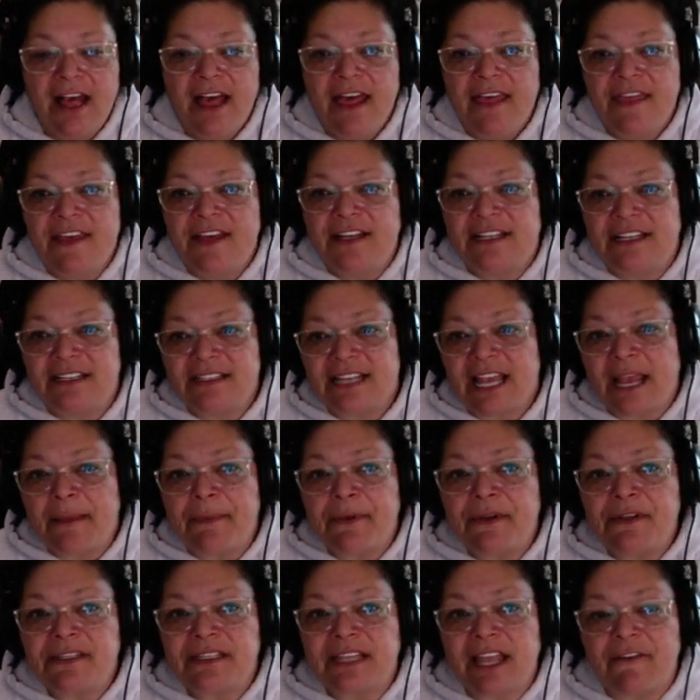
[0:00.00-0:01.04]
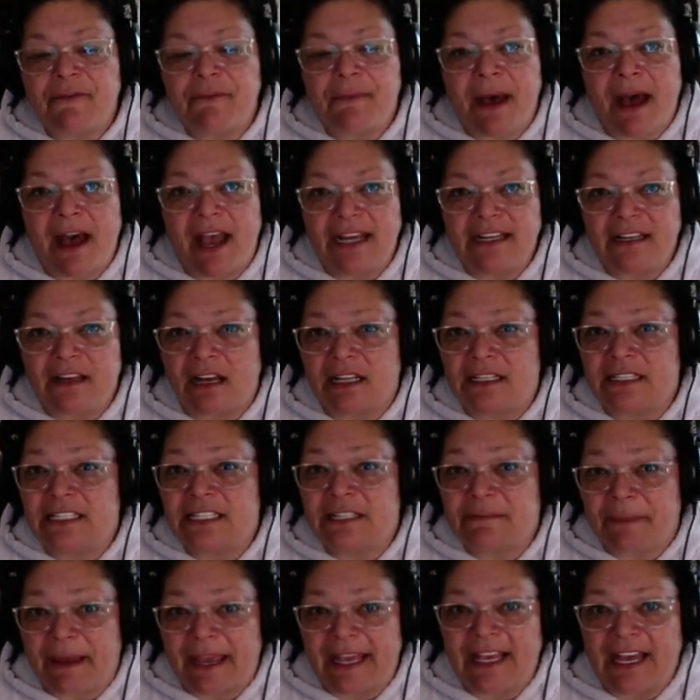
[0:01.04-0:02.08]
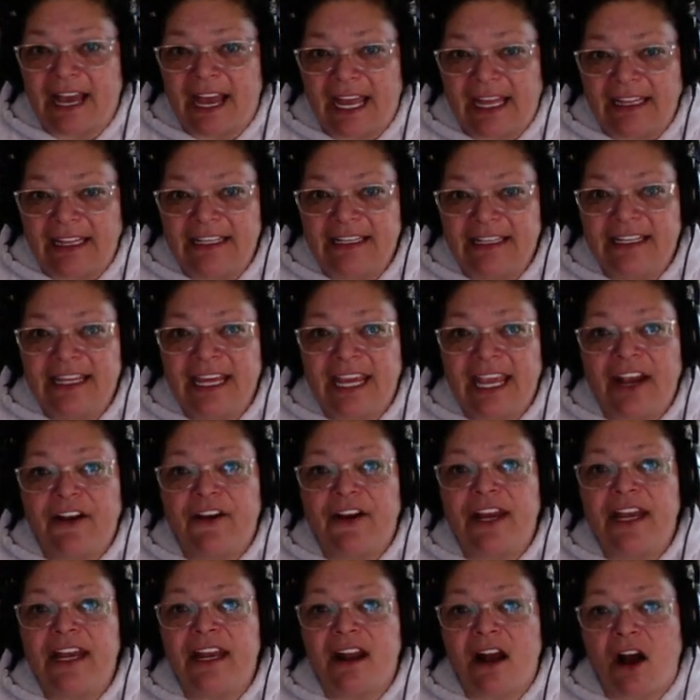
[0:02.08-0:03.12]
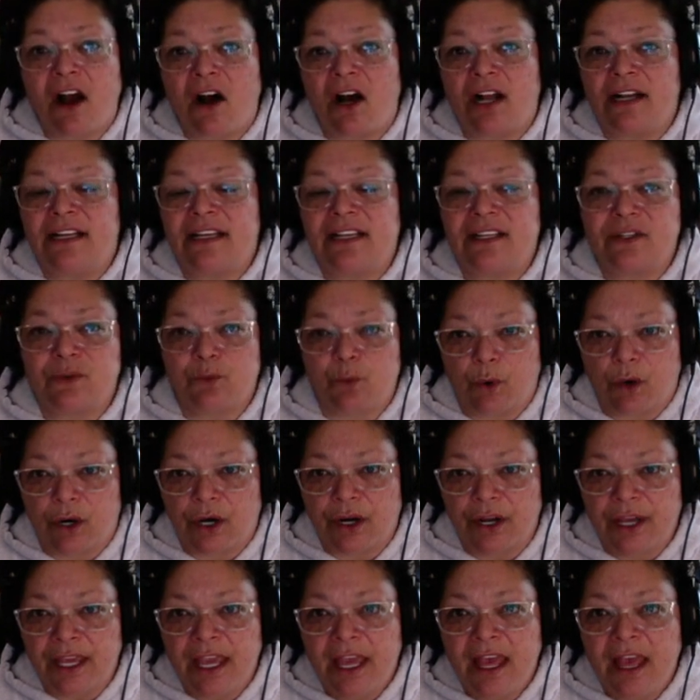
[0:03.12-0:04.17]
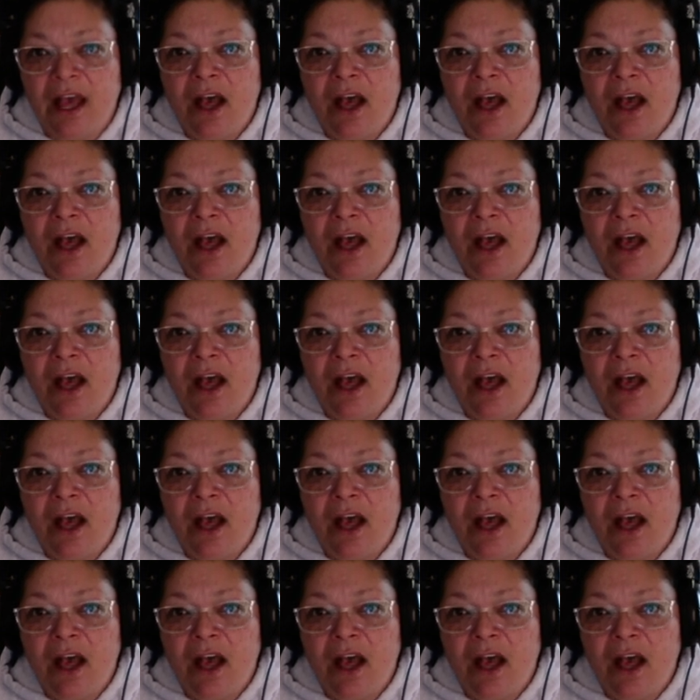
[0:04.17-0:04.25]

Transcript: The disciples left behind on Spike Island carried on his work